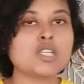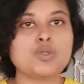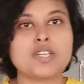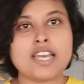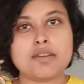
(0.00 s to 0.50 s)

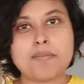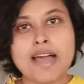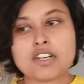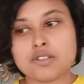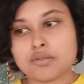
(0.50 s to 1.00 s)
to get
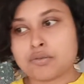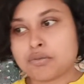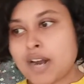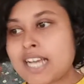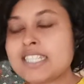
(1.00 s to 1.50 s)
back to
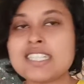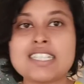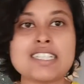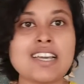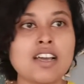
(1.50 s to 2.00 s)

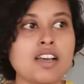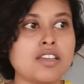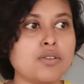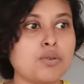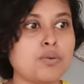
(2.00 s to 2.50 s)
writing,
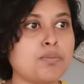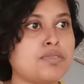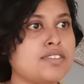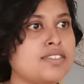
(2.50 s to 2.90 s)
you know,